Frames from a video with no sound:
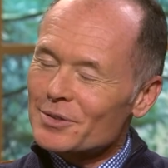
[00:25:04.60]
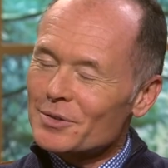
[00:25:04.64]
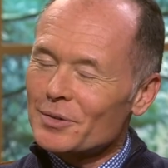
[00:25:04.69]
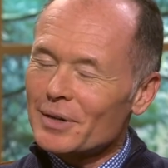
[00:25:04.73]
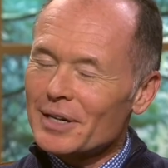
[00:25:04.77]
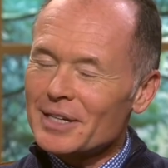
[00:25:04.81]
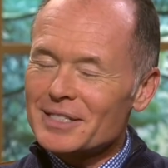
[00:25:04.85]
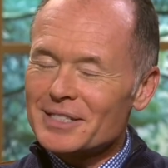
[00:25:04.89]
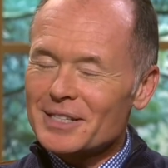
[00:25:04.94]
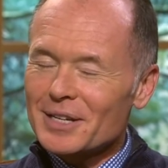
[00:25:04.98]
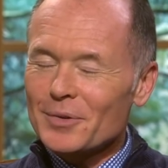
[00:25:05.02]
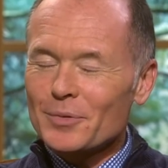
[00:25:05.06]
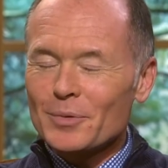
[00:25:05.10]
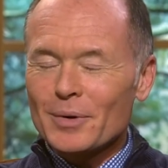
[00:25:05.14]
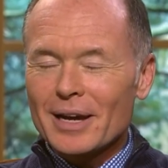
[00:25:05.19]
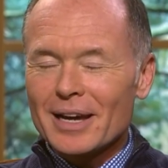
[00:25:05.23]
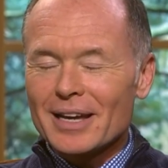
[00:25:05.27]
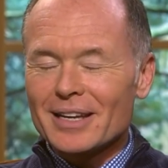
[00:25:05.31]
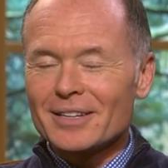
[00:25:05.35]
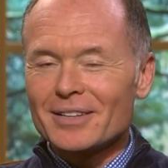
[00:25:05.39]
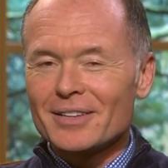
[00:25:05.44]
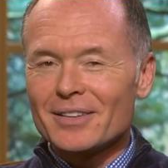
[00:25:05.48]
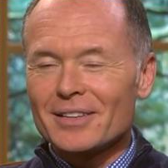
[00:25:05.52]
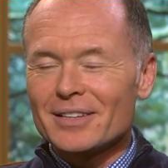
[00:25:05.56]
a great
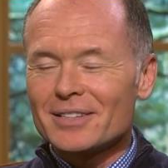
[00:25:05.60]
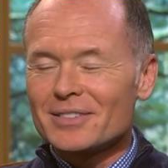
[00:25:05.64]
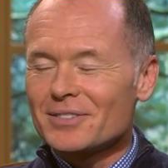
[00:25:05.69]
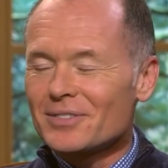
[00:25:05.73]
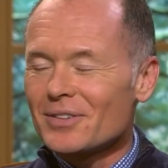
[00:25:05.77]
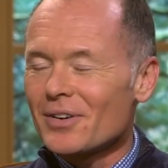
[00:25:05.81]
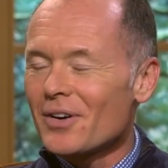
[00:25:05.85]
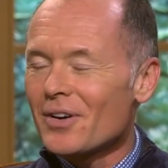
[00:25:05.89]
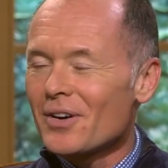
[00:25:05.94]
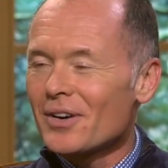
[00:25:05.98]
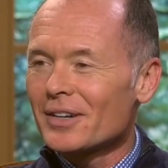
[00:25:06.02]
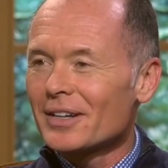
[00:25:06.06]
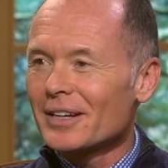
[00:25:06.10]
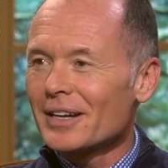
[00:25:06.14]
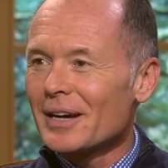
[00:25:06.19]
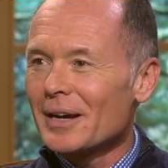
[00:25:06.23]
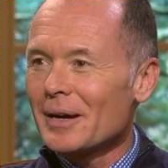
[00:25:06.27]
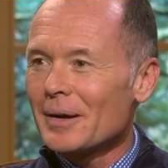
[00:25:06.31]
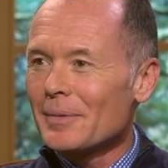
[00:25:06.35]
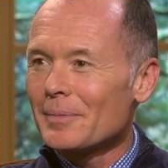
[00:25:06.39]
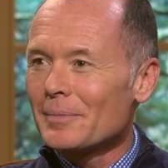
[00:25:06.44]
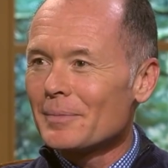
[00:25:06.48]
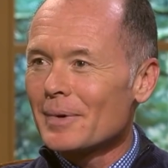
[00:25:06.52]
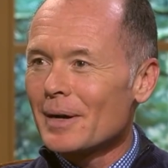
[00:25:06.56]
segue into this song.
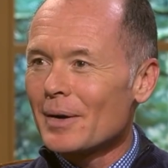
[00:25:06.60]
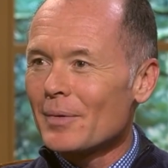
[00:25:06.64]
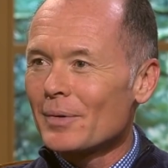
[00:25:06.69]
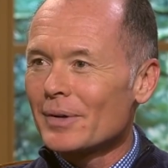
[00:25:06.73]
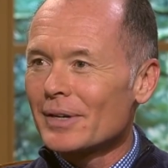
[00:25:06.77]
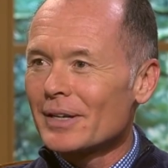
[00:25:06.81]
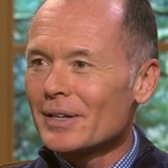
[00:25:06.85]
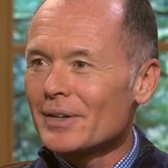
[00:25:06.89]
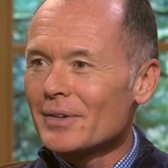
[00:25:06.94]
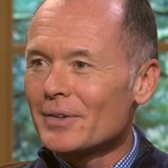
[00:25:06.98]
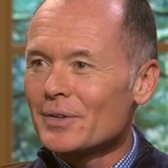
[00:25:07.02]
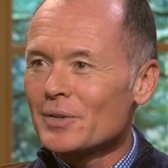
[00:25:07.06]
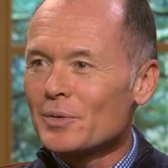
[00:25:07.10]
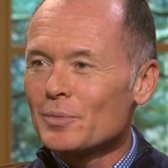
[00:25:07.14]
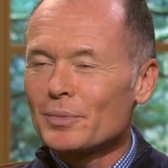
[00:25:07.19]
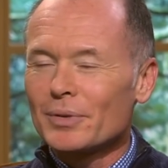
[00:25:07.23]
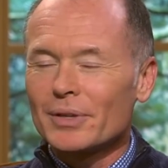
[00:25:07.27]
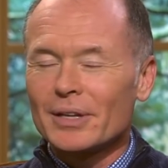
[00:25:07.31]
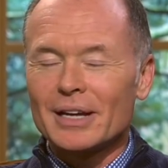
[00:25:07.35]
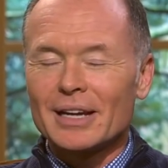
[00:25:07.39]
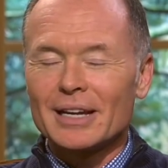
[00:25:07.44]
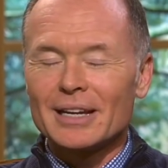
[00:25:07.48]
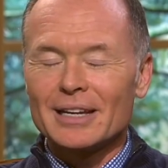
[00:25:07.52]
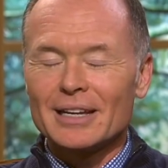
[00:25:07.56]
Um, I want to hear you
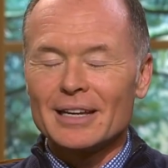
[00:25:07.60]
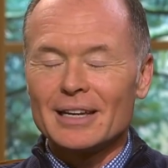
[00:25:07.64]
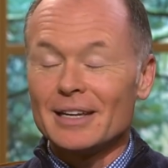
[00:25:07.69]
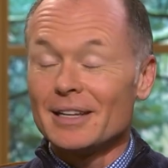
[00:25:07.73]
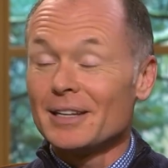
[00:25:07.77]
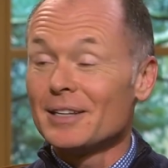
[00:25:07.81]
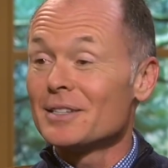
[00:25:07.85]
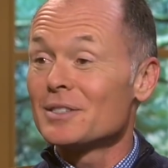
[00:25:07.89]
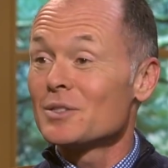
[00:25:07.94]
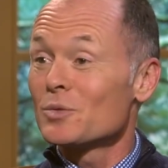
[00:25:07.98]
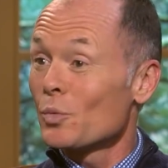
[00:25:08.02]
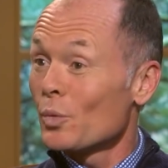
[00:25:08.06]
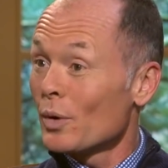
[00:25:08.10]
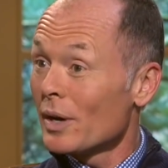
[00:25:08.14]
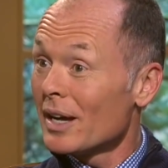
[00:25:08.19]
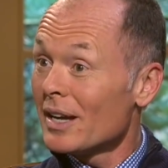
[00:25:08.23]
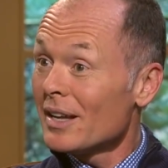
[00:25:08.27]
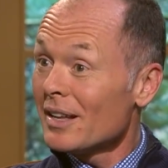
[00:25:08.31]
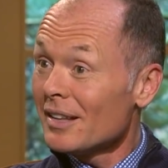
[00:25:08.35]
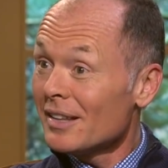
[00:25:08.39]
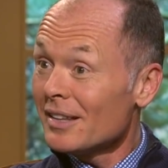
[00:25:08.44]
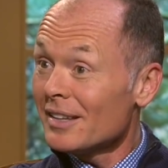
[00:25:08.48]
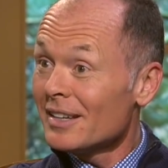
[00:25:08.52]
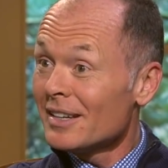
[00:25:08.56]
play It Is
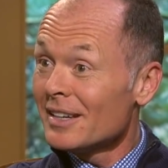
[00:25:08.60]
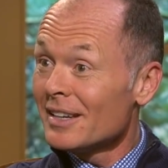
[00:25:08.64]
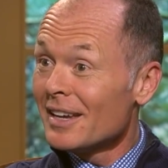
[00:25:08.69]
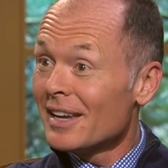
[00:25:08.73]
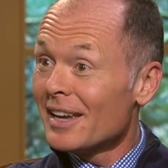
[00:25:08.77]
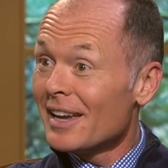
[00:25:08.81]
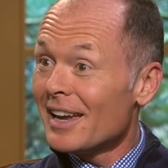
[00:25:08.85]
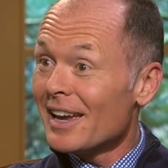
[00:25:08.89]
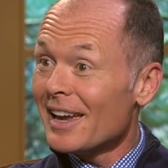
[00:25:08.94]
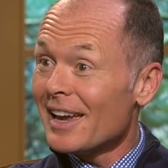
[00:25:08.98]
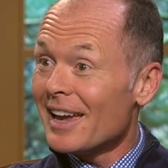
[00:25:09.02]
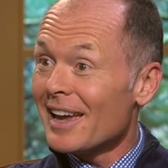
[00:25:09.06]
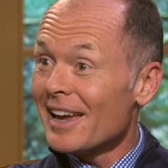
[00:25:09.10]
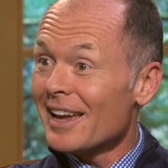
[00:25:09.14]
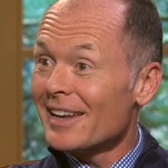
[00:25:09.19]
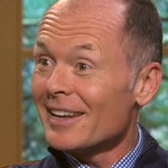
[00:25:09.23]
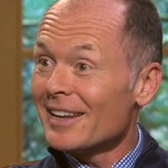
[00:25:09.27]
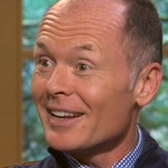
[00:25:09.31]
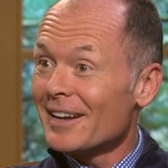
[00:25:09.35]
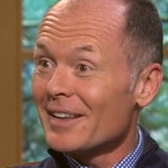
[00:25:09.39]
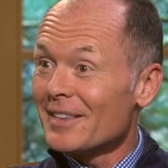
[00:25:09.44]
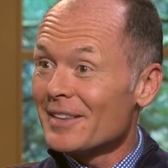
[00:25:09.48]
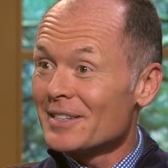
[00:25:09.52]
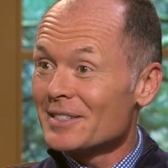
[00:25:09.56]
Well.
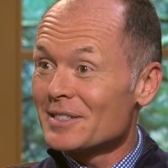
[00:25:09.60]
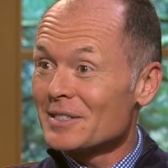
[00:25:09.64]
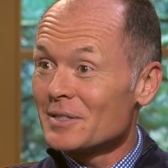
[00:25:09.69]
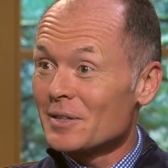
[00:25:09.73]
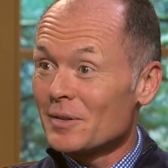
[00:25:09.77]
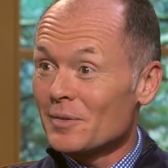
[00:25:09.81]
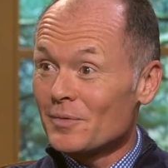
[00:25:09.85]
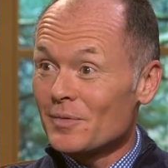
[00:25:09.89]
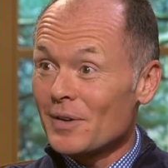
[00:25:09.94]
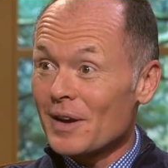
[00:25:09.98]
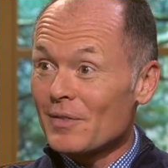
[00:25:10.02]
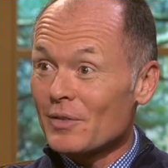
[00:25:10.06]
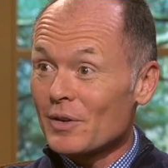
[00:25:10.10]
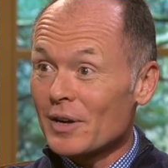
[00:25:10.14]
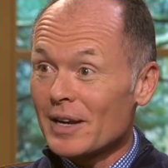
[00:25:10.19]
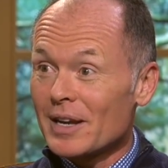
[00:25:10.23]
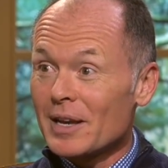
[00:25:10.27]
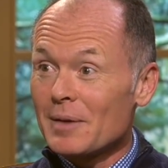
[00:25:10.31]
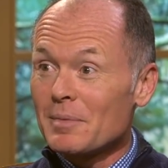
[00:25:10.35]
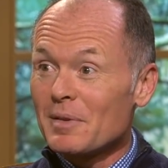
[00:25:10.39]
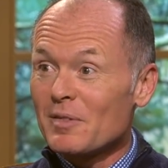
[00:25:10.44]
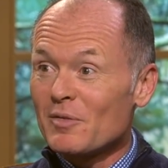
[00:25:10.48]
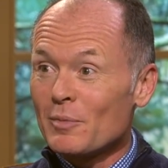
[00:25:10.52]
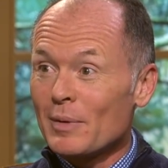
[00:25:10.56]
And uh, this is a favorite
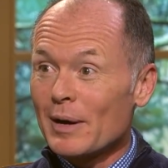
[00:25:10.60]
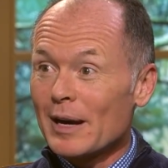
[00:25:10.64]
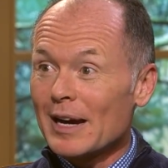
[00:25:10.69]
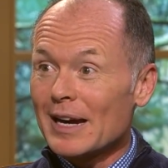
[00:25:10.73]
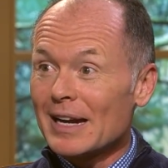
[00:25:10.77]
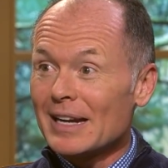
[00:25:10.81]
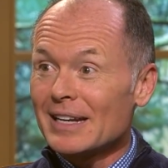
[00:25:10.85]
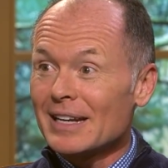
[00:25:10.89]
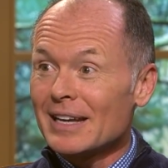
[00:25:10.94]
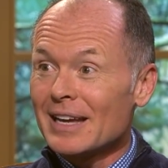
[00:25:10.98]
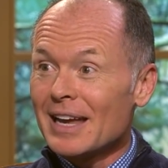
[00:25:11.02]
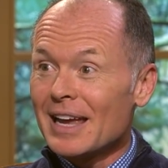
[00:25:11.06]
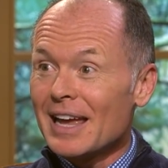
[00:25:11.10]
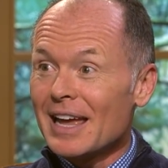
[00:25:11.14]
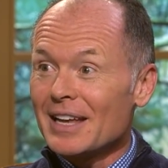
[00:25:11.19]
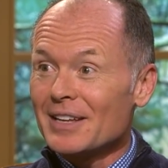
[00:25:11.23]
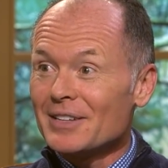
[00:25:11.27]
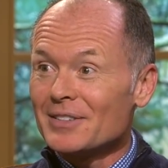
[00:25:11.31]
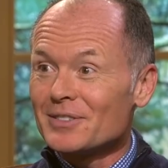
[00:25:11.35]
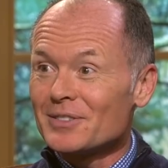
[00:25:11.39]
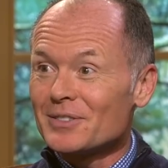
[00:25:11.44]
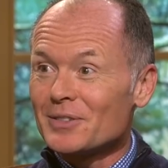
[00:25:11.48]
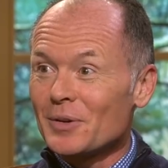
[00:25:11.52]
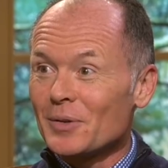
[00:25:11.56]
hymn of mine,
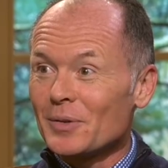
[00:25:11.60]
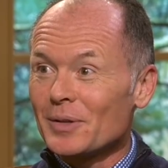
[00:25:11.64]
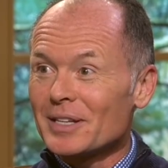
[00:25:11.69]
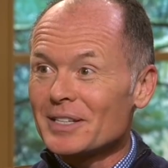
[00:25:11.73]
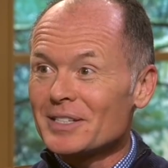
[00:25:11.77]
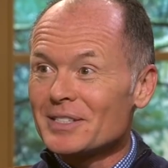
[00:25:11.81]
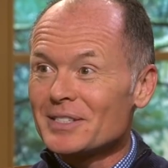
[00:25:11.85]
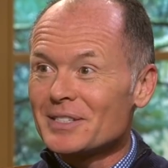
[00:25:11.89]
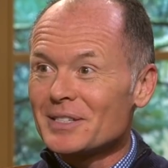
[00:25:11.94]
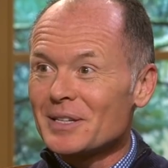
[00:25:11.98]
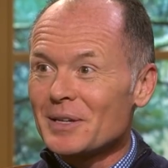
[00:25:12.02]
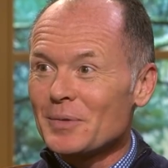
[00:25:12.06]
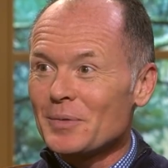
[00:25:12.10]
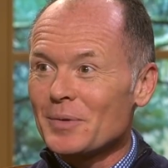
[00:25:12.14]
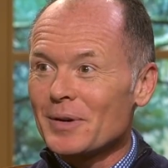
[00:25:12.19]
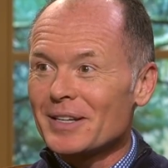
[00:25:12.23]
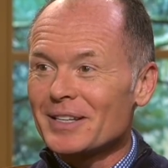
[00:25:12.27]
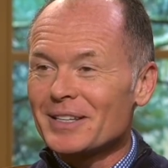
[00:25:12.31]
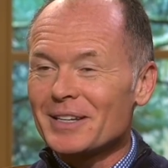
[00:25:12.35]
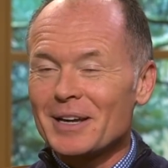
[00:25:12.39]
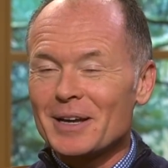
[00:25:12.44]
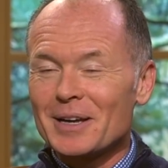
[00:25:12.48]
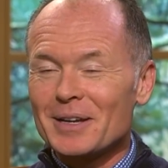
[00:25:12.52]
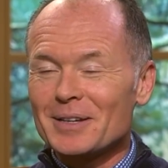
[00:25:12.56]
and so let's see
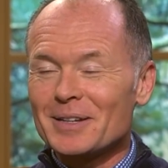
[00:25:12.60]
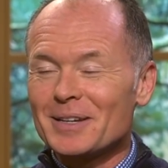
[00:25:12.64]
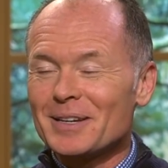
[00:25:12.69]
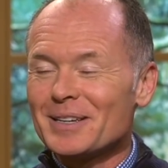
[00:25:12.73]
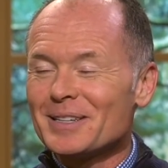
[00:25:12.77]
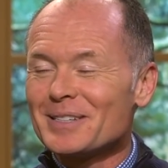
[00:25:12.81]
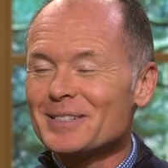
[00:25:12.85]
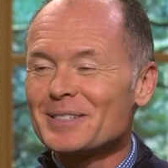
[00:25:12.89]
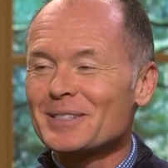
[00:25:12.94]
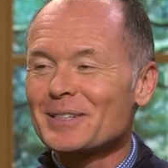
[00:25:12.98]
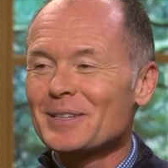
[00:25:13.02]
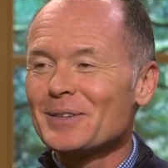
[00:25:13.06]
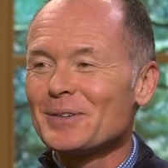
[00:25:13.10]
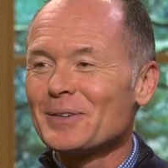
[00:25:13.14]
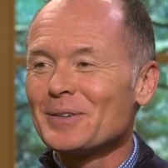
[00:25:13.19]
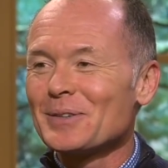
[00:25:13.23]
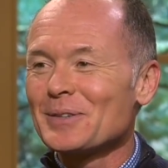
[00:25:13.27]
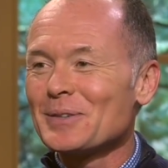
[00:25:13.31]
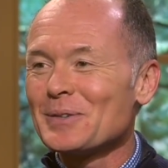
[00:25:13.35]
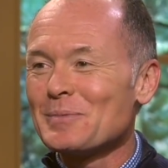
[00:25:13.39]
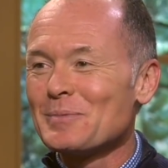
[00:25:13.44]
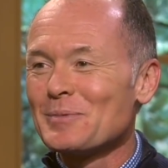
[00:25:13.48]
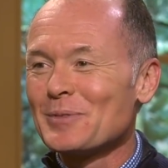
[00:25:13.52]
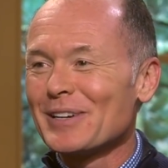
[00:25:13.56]
what uh, skill
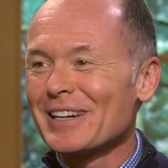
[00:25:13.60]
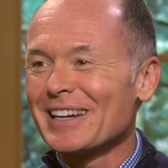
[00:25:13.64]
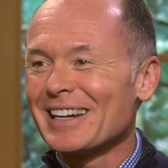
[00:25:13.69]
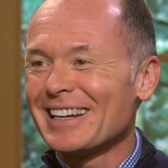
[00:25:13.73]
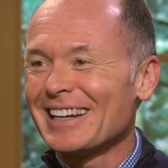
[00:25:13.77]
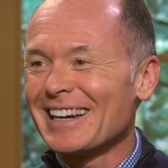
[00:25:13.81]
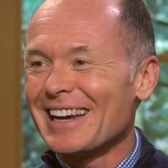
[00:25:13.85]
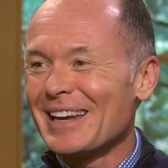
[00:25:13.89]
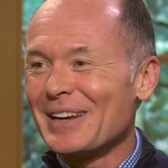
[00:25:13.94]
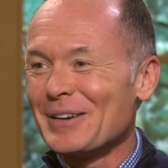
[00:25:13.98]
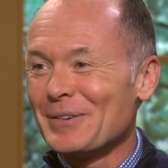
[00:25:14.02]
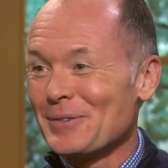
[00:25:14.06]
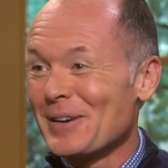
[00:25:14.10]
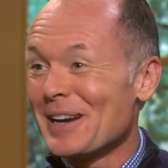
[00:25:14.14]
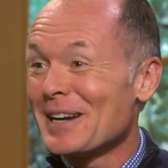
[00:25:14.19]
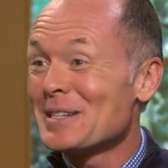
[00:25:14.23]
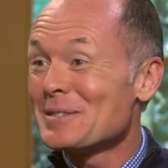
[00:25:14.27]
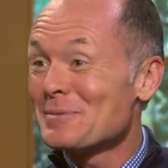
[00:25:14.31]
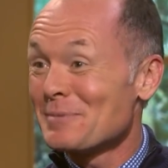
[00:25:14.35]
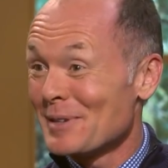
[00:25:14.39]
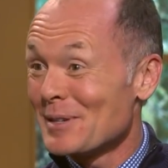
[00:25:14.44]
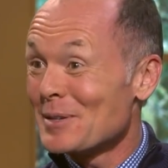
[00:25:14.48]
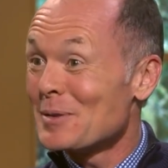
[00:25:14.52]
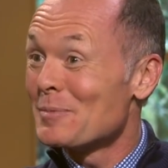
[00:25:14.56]
you bring and
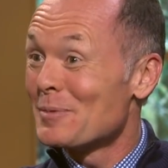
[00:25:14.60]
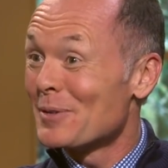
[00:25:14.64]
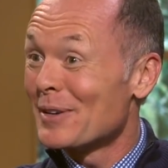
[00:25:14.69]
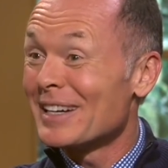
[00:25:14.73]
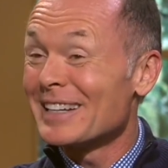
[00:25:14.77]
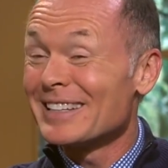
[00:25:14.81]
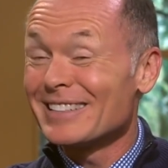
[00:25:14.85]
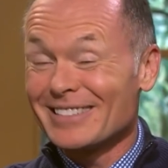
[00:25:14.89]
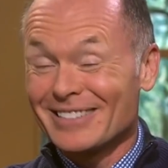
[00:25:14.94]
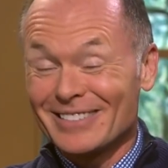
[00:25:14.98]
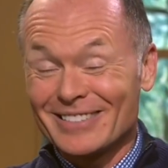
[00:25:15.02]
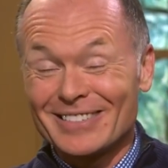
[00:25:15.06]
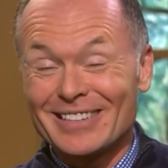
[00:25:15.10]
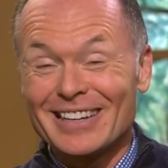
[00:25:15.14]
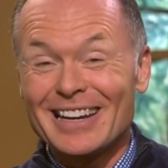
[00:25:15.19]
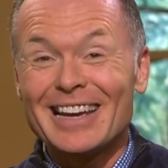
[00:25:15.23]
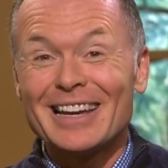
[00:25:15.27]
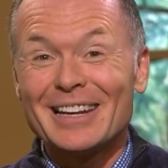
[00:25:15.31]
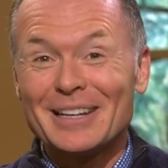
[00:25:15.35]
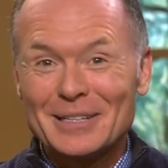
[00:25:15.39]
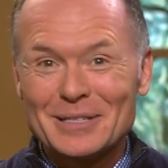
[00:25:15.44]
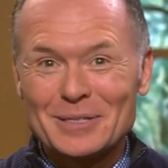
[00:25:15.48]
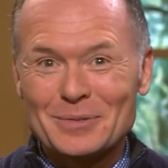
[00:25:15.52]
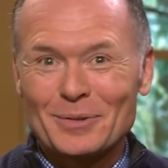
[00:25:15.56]
arrangement you bring to
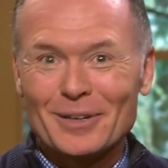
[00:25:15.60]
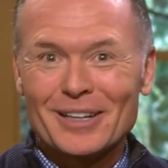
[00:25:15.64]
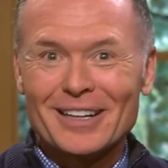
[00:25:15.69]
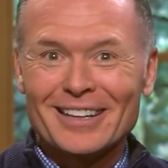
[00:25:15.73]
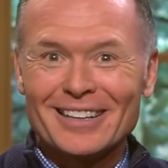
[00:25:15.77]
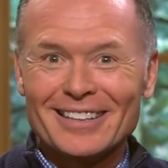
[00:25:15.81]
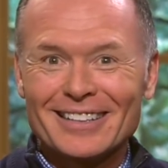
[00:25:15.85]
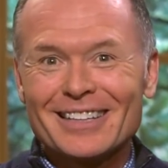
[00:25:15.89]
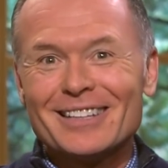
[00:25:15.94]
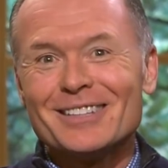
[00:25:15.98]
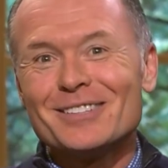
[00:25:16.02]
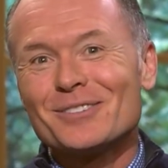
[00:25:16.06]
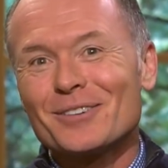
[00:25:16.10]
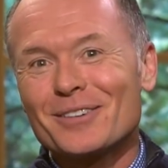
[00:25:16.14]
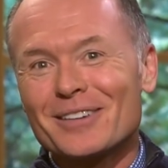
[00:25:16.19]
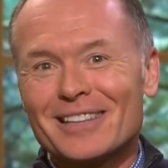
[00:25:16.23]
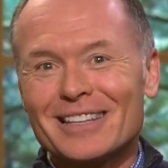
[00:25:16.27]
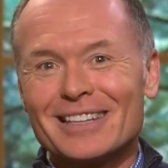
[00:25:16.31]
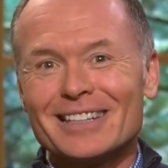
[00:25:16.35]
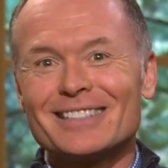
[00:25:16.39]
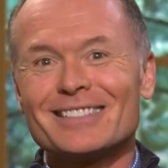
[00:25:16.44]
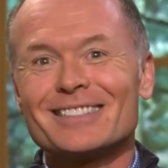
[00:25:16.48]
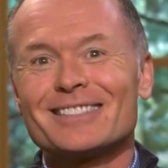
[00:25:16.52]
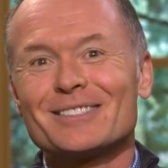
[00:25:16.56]
It Is Well. Enjoy
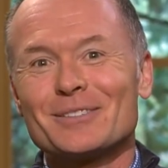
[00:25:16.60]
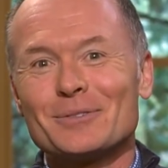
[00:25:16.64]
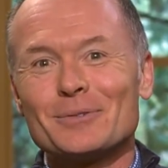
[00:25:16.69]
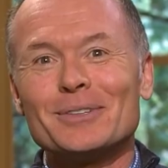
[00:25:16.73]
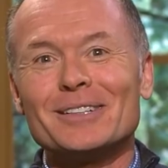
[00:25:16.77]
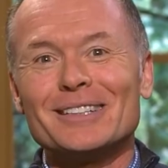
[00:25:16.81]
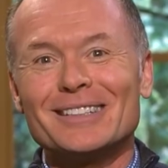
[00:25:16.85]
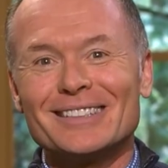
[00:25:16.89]
this. Thank you.